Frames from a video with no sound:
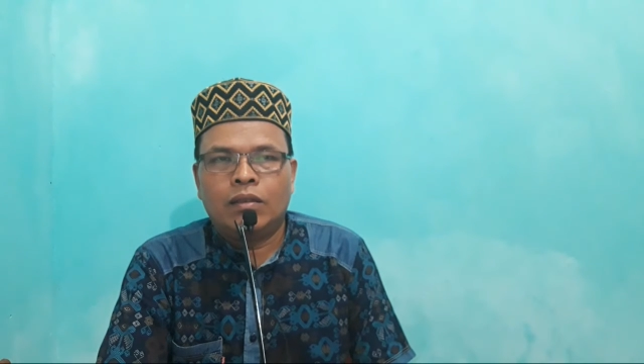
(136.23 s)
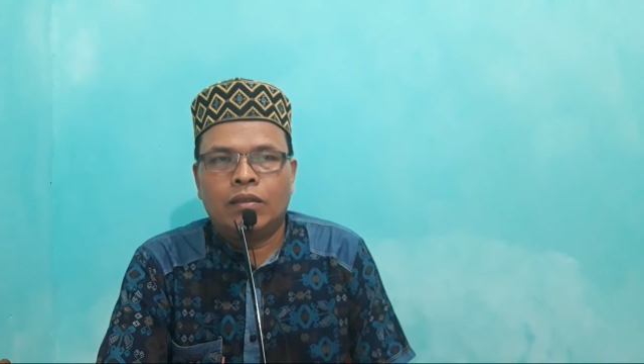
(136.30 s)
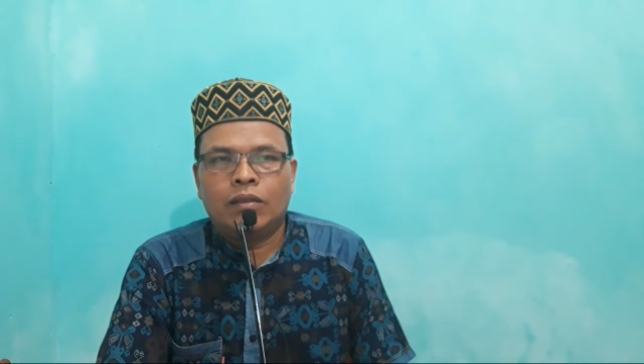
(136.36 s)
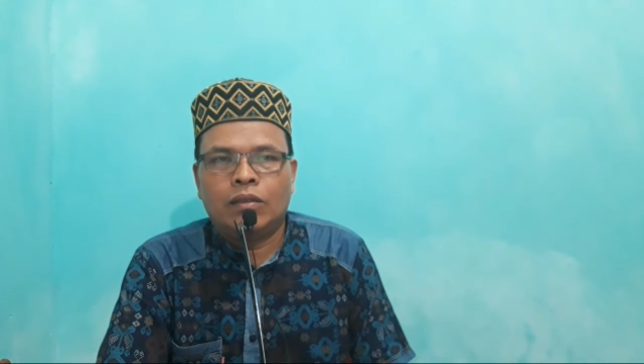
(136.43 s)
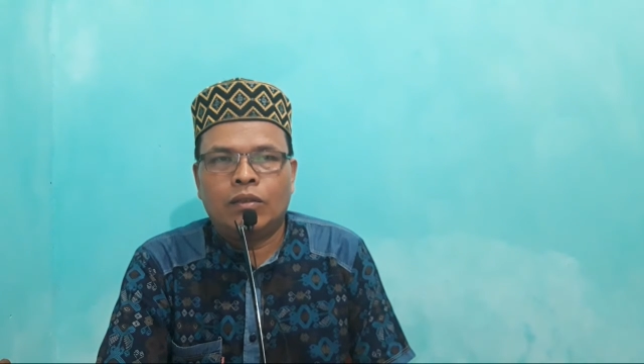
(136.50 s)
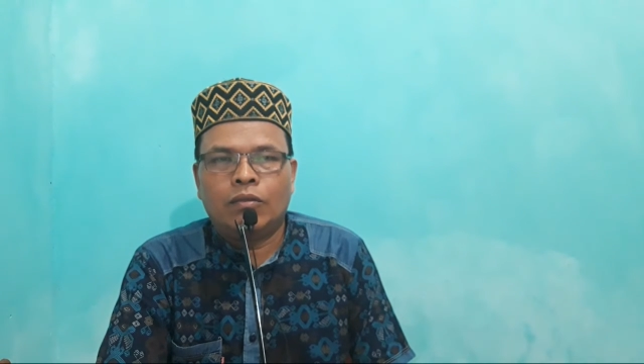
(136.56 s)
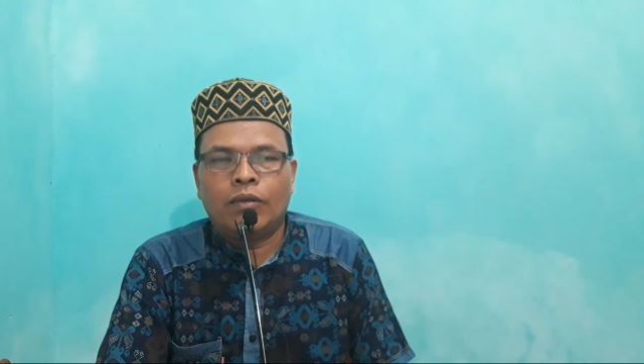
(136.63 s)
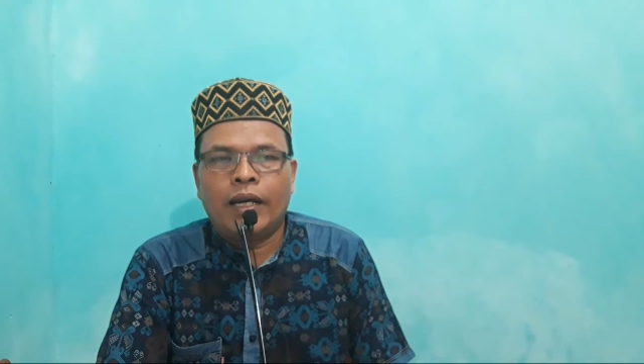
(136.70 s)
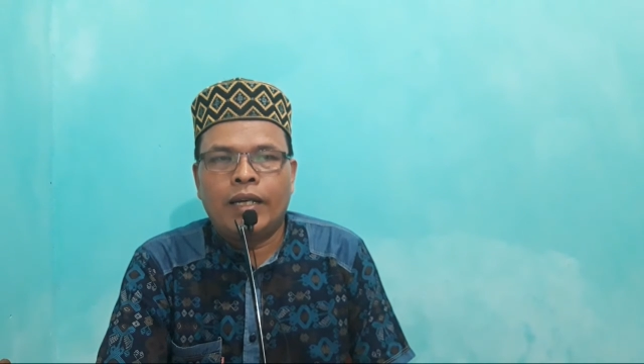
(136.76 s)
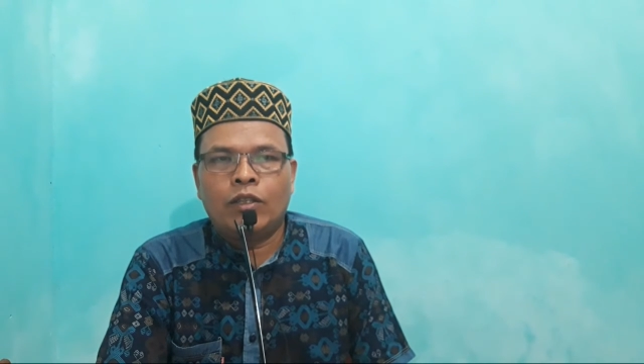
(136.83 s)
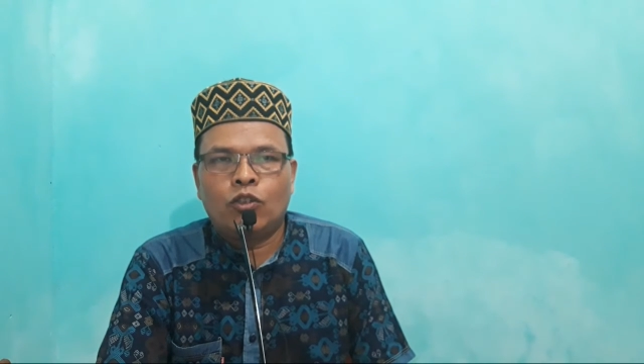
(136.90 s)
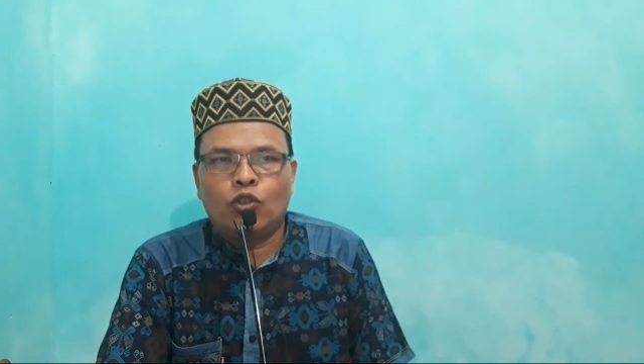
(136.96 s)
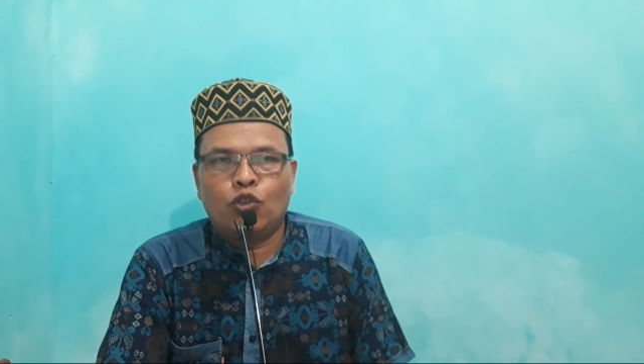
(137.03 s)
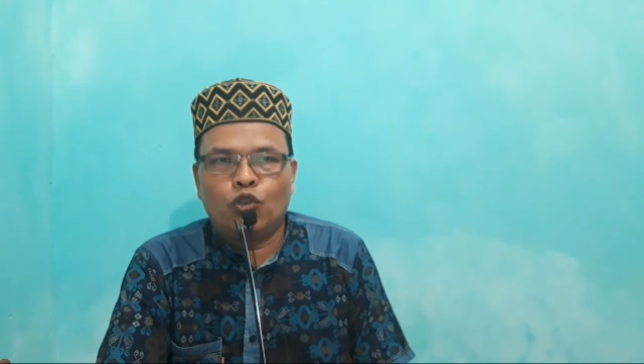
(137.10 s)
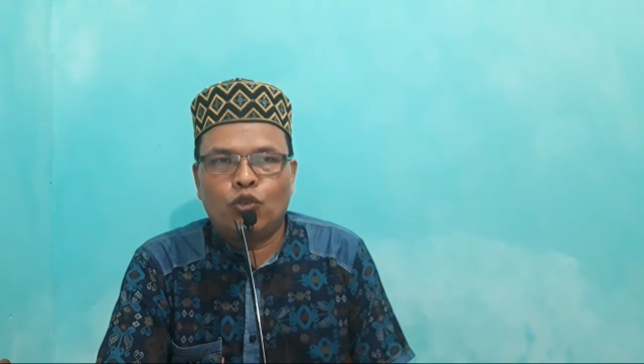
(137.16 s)
you
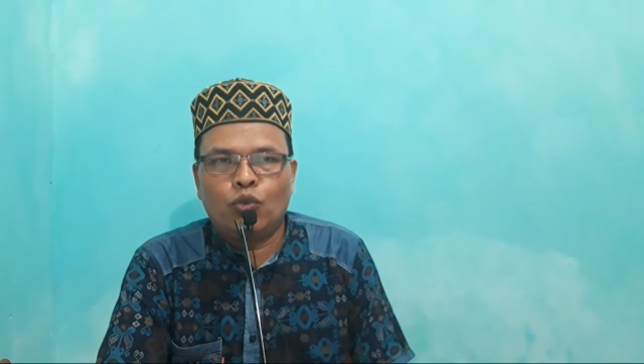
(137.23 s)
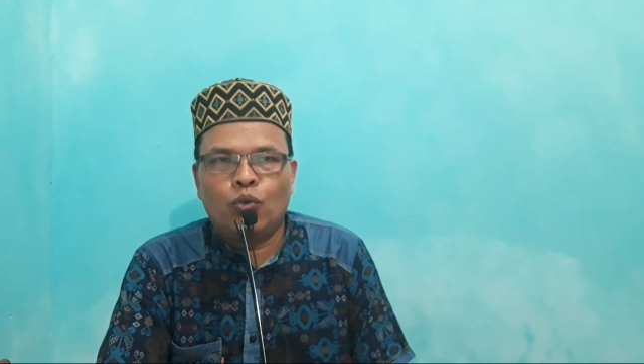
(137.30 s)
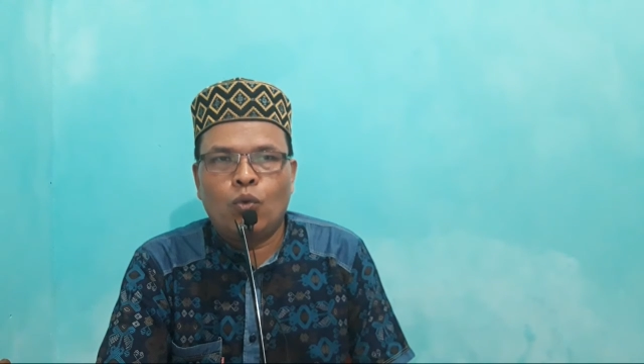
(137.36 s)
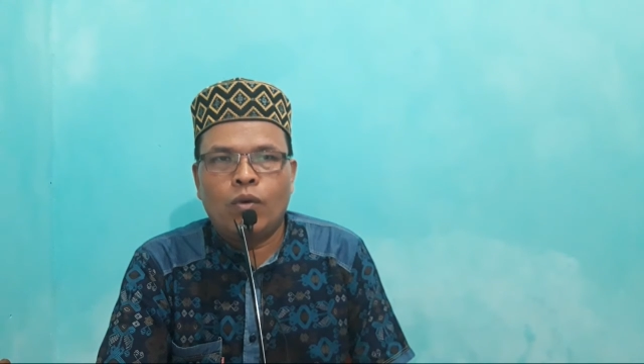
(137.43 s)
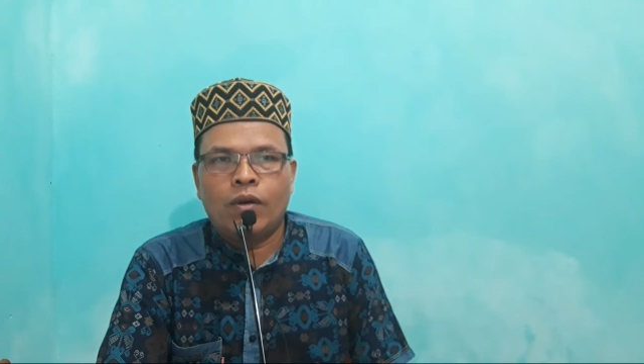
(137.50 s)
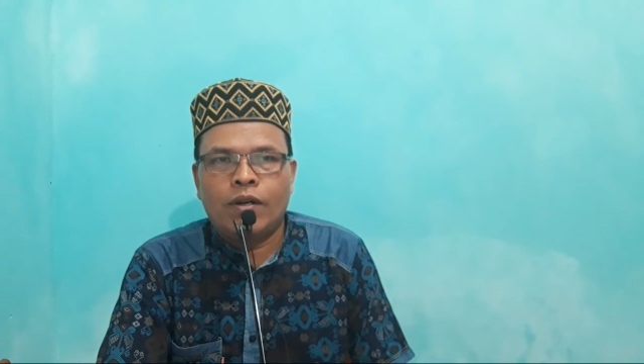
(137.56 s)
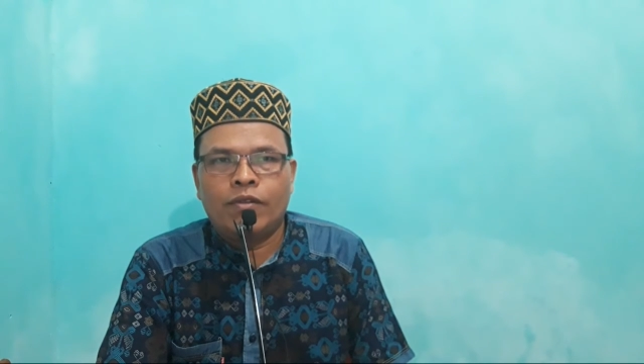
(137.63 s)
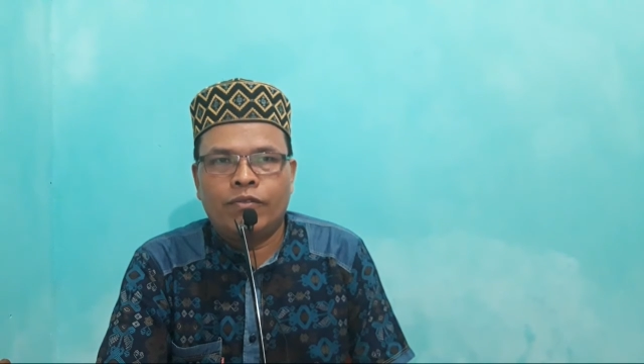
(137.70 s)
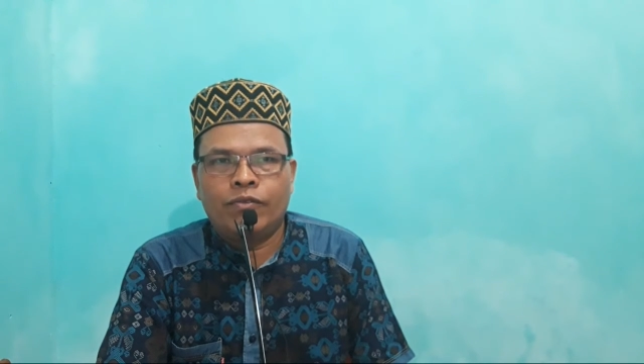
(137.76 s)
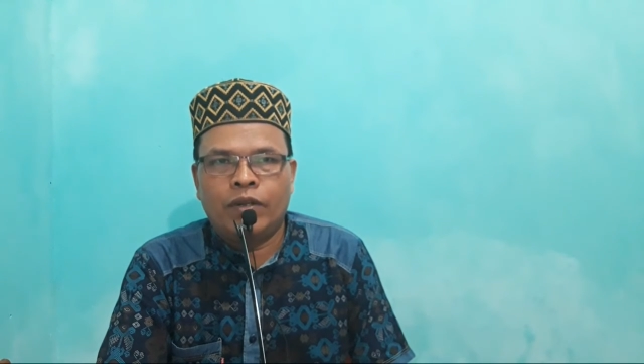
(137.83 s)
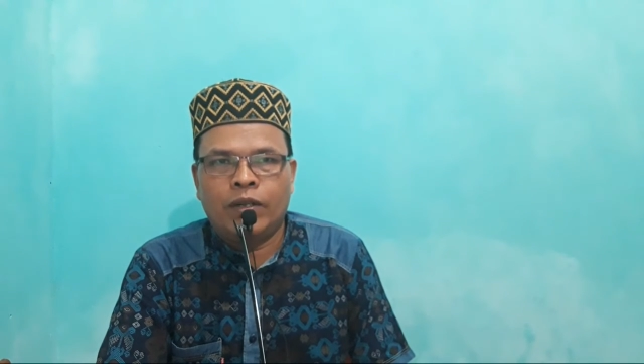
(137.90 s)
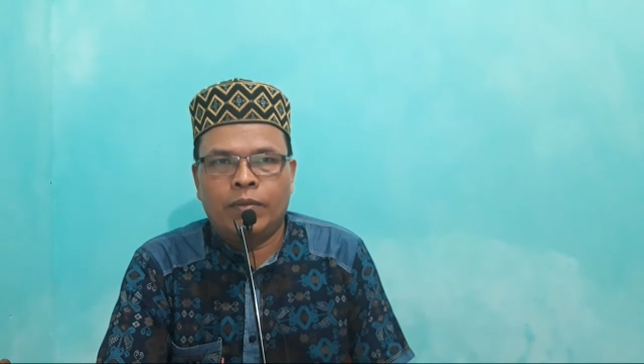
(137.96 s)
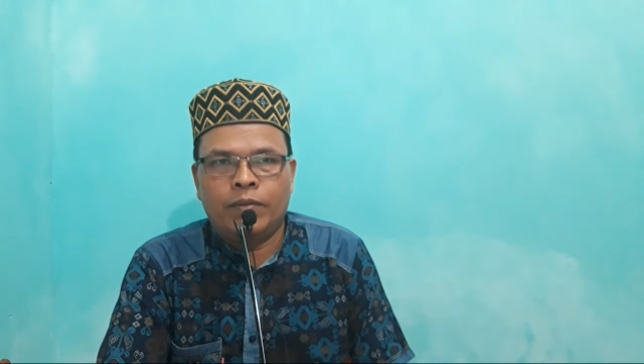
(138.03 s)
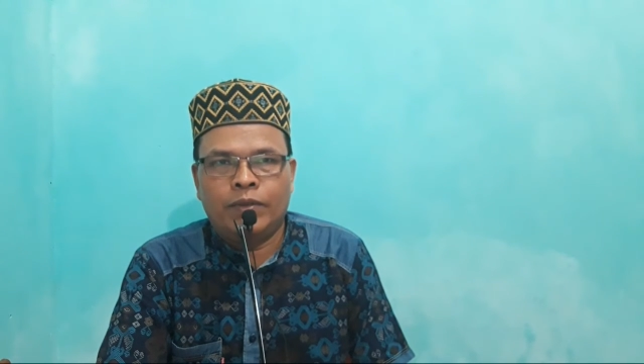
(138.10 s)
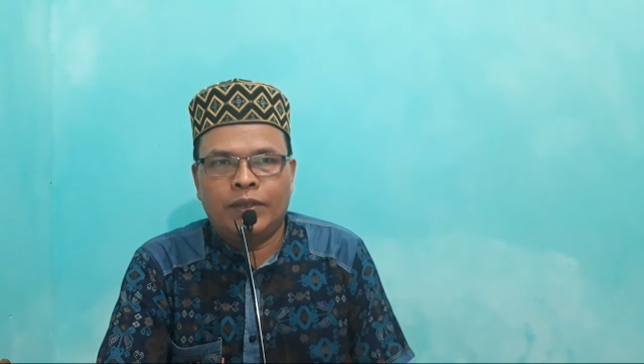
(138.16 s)
write 2
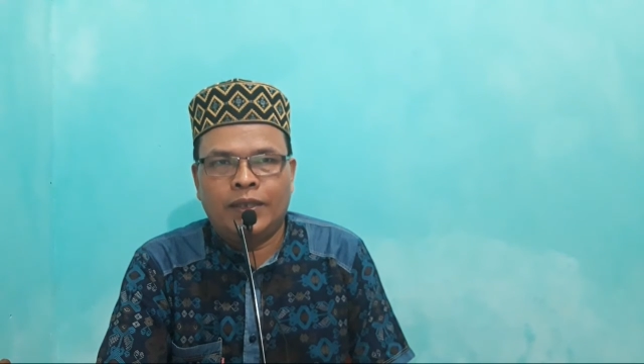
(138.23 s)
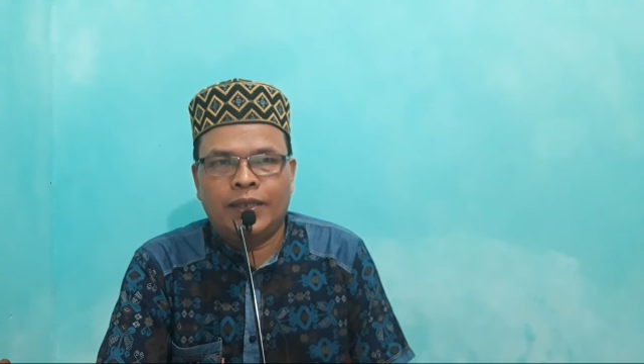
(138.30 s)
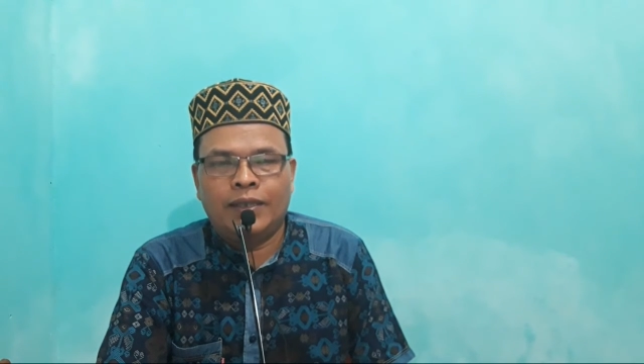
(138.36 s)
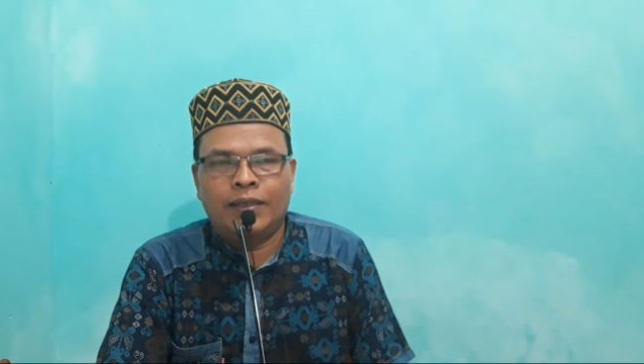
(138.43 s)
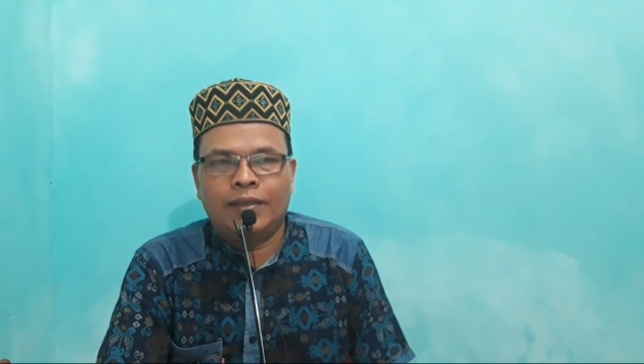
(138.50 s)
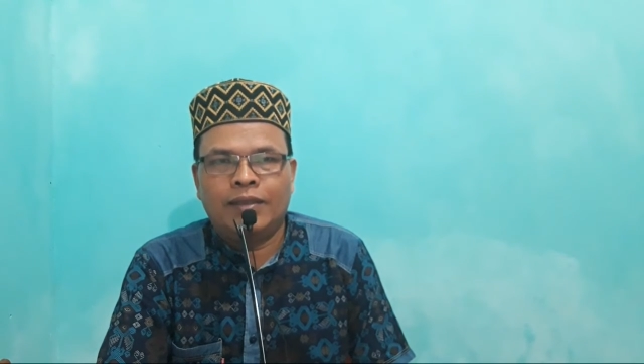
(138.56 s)
verbs,